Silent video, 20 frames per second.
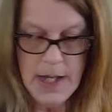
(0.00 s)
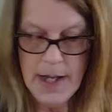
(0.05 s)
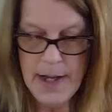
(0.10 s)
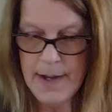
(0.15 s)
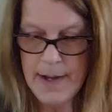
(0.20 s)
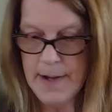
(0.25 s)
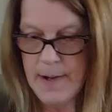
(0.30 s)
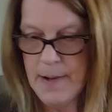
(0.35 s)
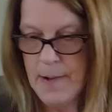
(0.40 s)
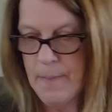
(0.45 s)

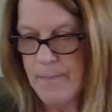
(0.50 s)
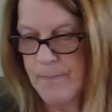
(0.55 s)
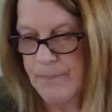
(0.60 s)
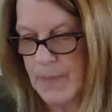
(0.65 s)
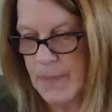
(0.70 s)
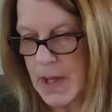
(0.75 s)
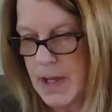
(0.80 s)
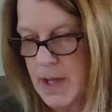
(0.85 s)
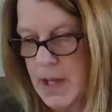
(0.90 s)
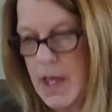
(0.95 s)

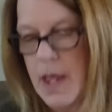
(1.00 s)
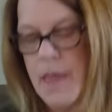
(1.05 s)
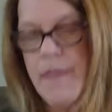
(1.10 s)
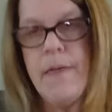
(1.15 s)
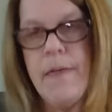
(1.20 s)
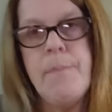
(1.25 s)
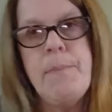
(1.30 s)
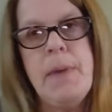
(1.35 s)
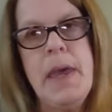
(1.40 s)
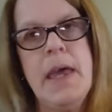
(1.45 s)

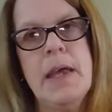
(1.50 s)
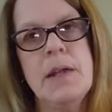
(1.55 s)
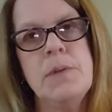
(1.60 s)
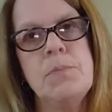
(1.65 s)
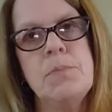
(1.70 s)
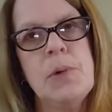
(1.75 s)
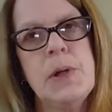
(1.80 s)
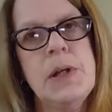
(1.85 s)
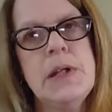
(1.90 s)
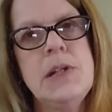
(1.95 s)
the
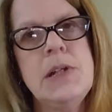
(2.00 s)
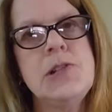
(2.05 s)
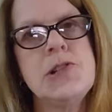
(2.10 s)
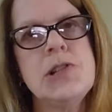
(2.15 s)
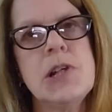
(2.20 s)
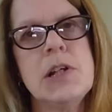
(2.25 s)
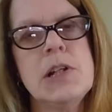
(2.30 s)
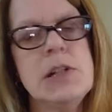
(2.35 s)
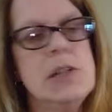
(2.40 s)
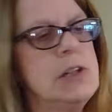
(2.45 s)

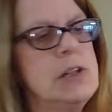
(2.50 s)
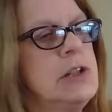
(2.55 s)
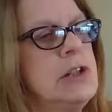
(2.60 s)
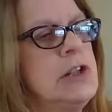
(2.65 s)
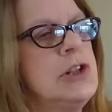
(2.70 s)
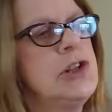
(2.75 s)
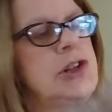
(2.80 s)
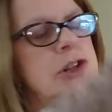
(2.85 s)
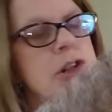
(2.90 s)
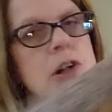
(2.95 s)
Banbridge
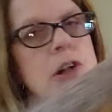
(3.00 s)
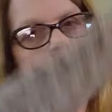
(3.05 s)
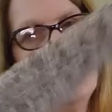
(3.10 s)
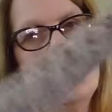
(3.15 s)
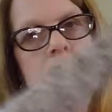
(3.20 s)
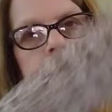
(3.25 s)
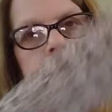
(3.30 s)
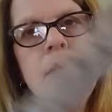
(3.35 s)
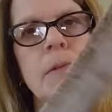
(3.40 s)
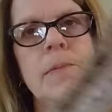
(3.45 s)

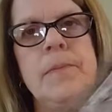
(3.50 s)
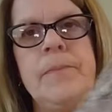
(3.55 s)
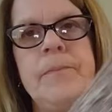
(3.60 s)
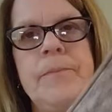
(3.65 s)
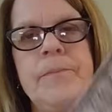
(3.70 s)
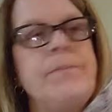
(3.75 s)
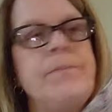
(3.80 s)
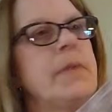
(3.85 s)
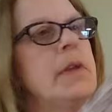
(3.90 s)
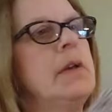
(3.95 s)
Shawl.
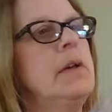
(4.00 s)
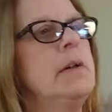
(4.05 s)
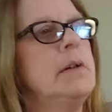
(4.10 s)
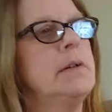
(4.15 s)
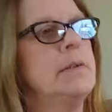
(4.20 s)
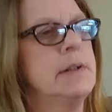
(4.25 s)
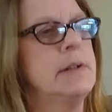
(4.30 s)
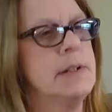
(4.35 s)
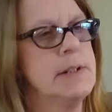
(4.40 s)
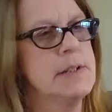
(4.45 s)
Oh,
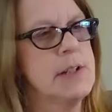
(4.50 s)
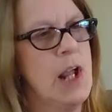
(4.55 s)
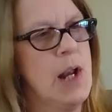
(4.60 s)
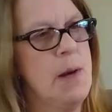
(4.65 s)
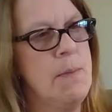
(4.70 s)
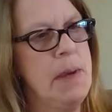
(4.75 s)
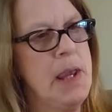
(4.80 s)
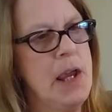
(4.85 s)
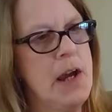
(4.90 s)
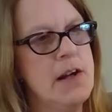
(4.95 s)
it's going to
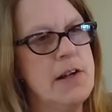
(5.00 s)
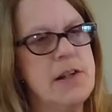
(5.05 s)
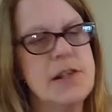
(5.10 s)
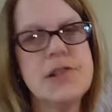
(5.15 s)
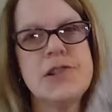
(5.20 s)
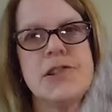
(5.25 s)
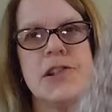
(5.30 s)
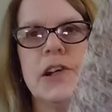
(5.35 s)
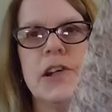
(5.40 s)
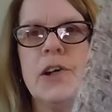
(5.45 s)
be hard to
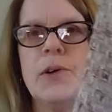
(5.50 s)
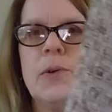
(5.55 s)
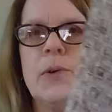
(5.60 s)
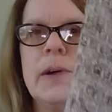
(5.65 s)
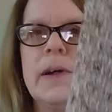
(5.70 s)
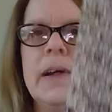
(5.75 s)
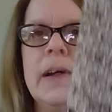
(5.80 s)
show.